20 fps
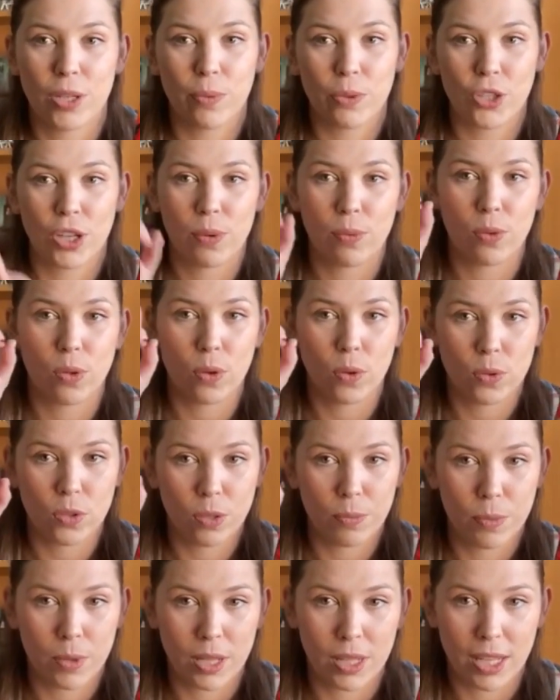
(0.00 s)
which I will also
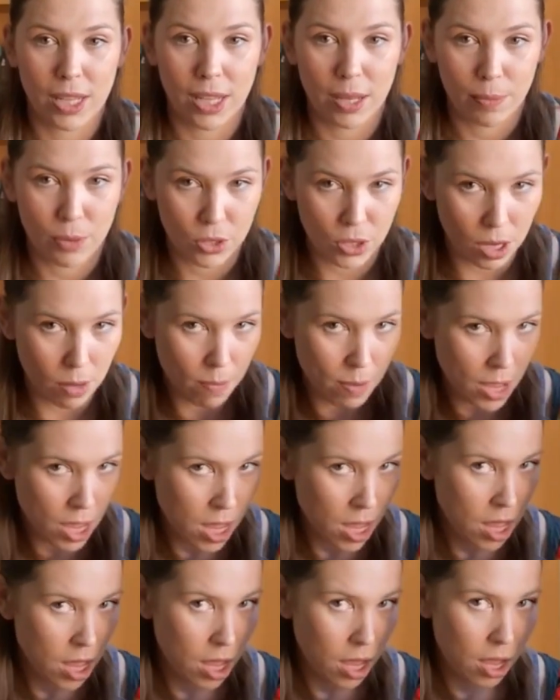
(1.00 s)
put a link up the top.
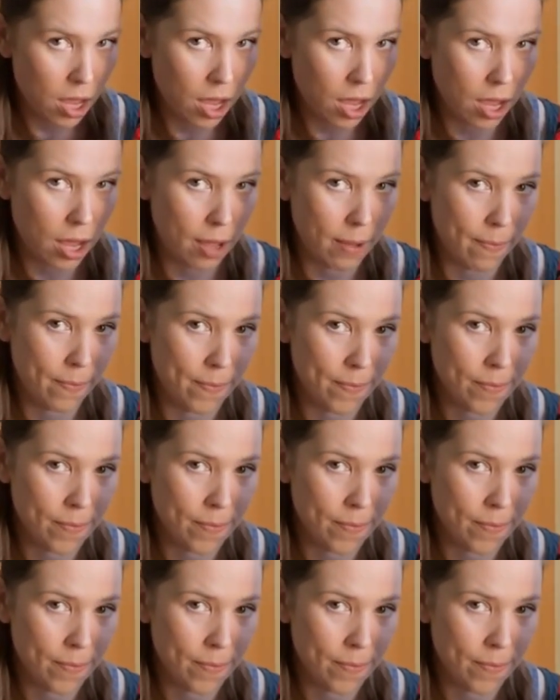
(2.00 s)
Um,